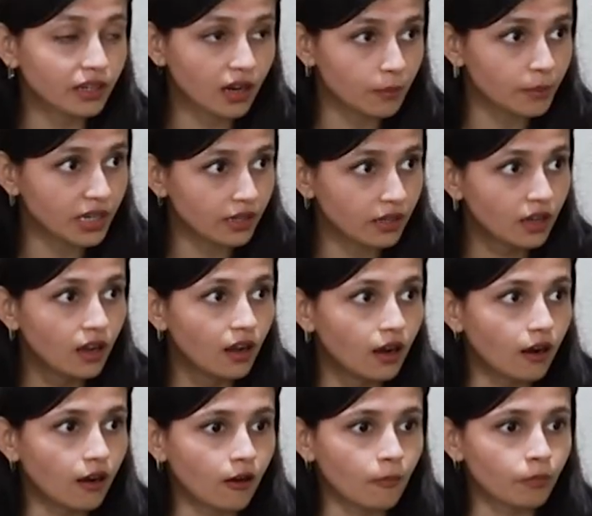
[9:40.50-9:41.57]
and coming,
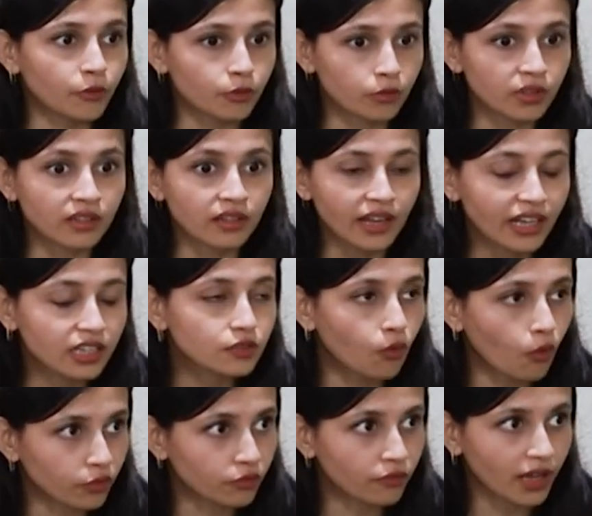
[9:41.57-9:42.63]
you know, in the next
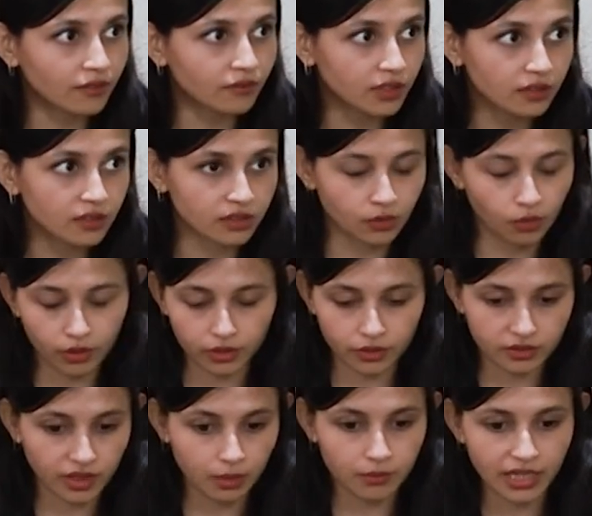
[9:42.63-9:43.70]
4 to 5 years, according
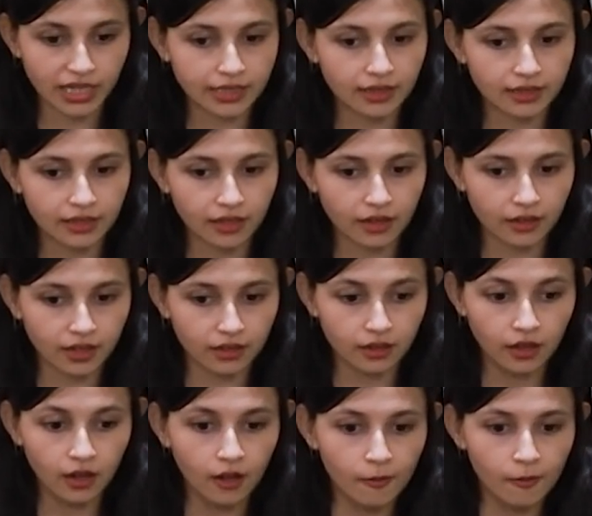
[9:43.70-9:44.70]
to some data that I read.